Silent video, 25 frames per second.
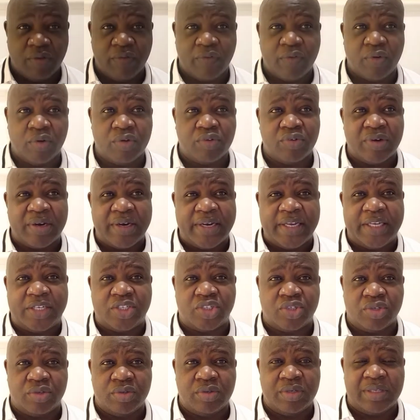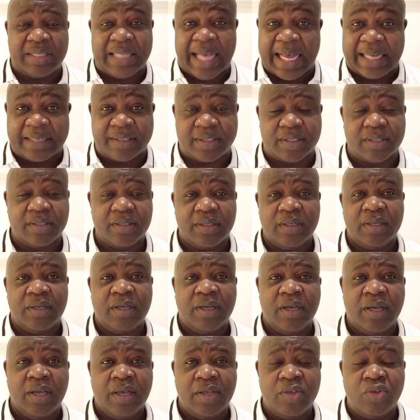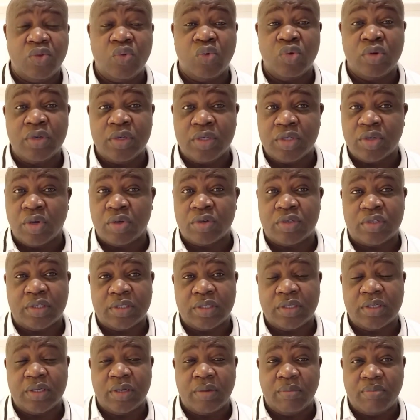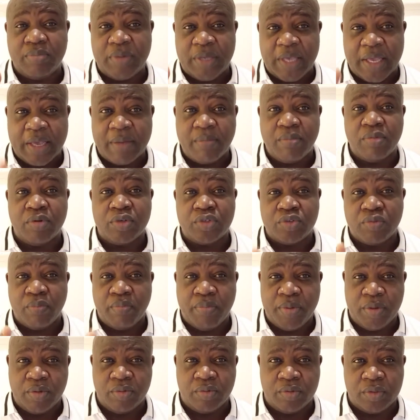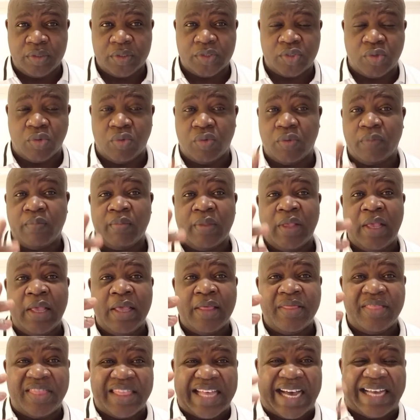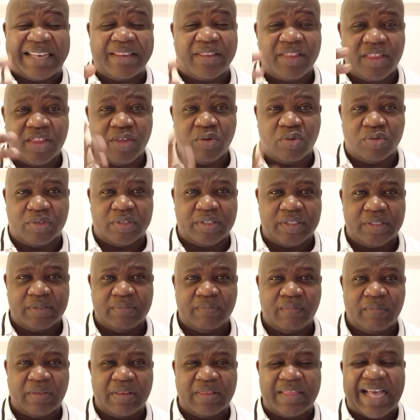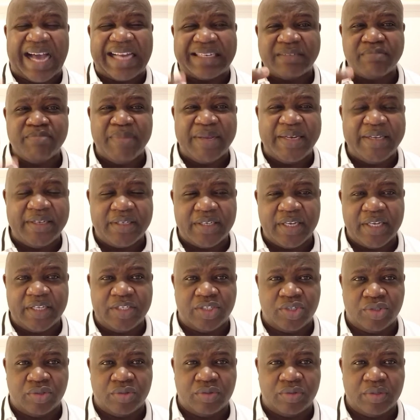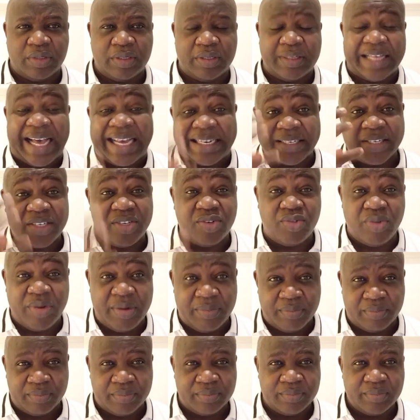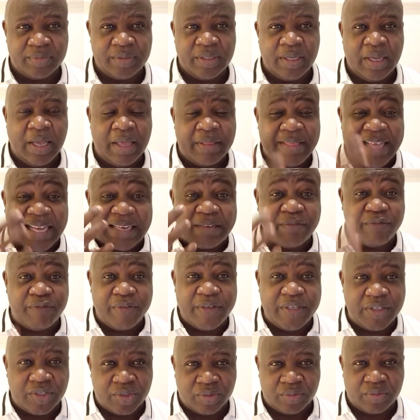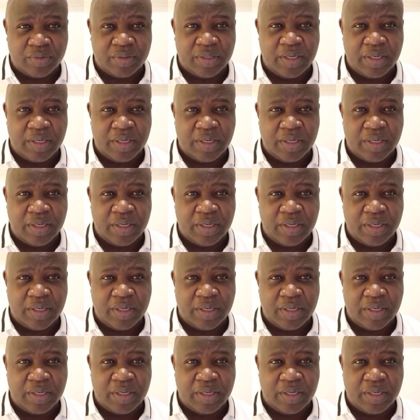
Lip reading: of contradiction that you will not be able to build. So that thought, that meditation, that dream, that vision,